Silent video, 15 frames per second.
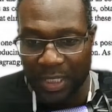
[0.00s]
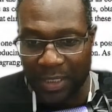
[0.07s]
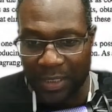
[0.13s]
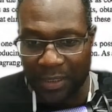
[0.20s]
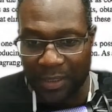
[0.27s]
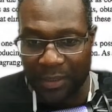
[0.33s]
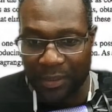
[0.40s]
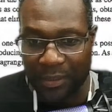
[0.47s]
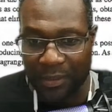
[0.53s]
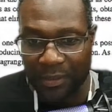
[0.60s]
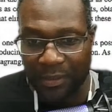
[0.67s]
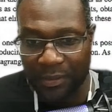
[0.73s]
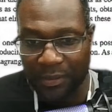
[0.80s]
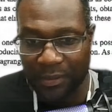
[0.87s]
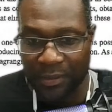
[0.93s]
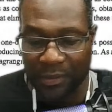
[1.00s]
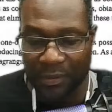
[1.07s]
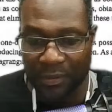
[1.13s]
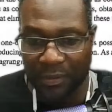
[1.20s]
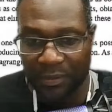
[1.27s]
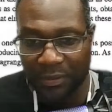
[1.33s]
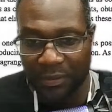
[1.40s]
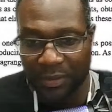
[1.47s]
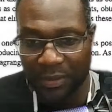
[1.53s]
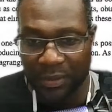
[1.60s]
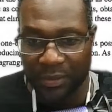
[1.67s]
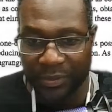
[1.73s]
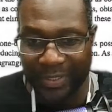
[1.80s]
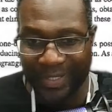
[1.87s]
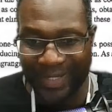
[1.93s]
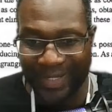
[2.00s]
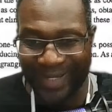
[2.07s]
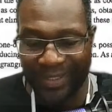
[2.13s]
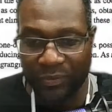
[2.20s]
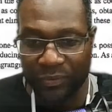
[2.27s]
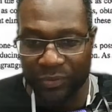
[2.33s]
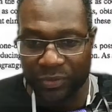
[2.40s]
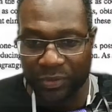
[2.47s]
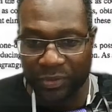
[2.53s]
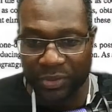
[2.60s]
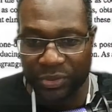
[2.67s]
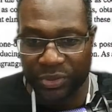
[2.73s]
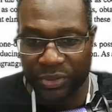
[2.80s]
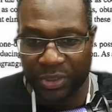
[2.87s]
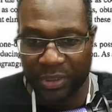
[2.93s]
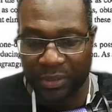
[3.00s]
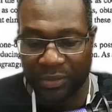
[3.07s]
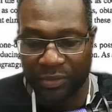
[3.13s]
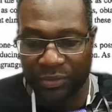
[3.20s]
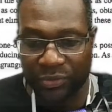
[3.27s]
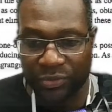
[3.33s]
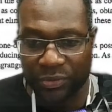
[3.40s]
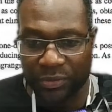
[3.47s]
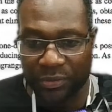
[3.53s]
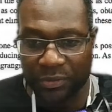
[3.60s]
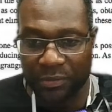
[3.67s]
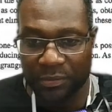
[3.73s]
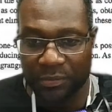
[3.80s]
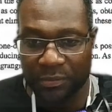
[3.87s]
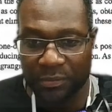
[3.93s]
the angle is going to change.